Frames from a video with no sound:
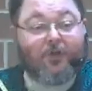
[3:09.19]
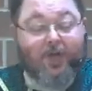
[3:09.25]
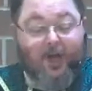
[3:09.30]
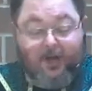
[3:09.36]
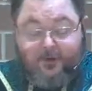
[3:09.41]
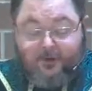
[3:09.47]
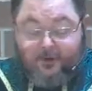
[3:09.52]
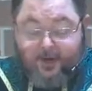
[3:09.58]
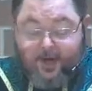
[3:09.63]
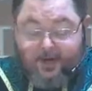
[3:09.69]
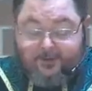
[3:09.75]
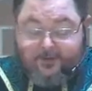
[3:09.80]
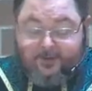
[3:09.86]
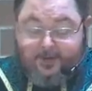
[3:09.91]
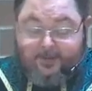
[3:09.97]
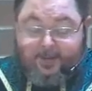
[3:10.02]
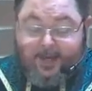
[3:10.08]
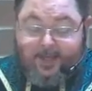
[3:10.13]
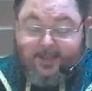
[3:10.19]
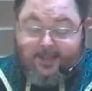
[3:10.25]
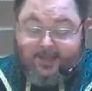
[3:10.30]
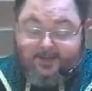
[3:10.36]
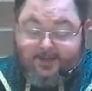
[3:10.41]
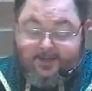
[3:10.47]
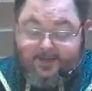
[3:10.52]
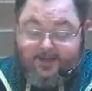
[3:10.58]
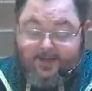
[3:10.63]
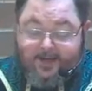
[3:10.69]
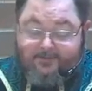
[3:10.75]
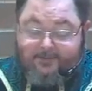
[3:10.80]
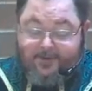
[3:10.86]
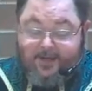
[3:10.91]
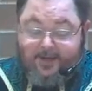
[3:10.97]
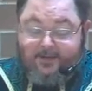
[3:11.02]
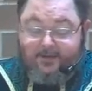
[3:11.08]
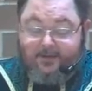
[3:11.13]
to underestimate the
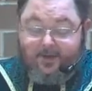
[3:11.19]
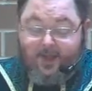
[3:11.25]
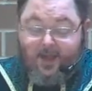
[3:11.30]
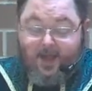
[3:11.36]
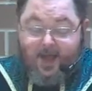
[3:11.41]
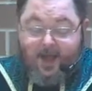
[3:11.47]
significance